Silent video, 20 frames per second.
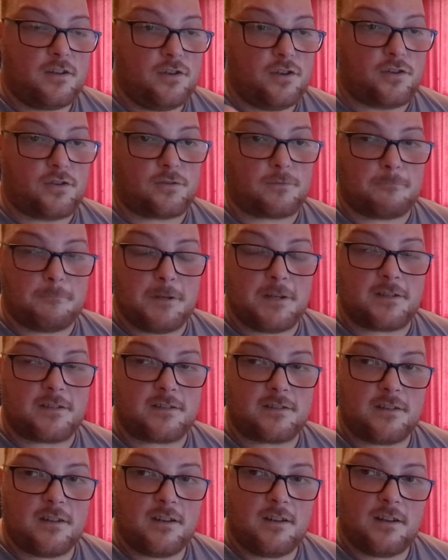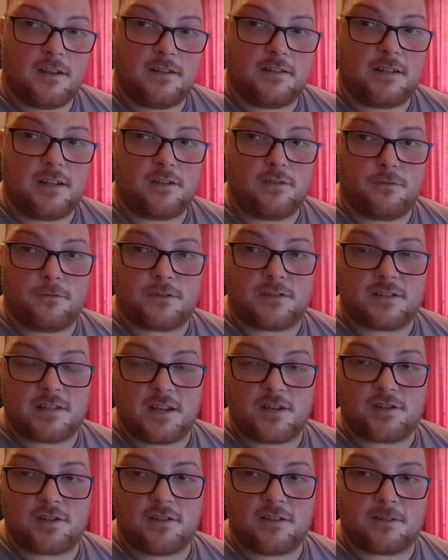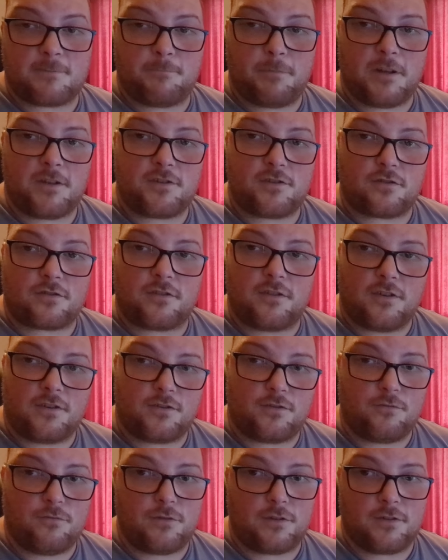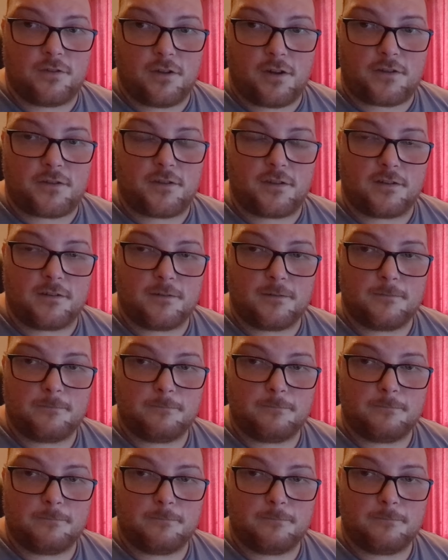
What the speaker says: You could miss, and then you've essentially spent your turn doing nothing.